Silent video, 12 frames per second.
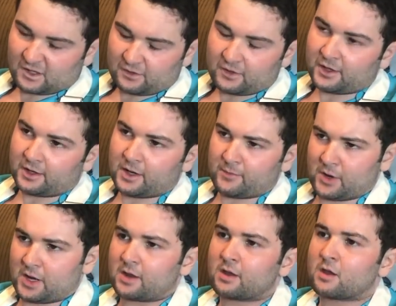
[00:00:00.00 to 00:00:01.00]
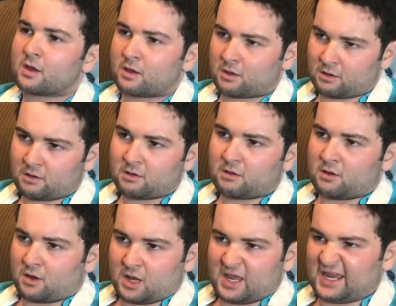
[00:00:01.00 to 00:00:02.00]
then it hit me.
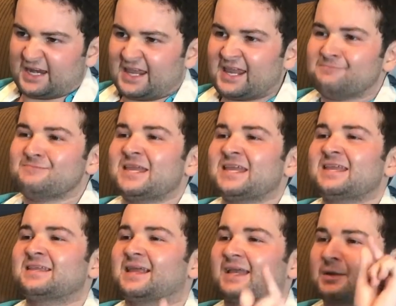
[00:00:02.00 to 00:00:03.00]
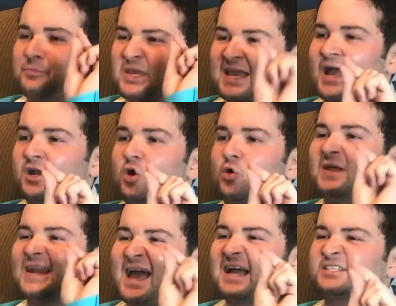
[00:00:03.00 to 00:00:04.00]
It hit me like a piano
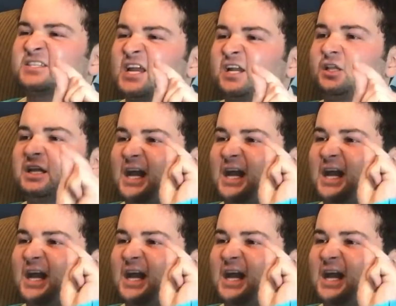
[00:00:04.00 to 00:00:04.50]
that accidentally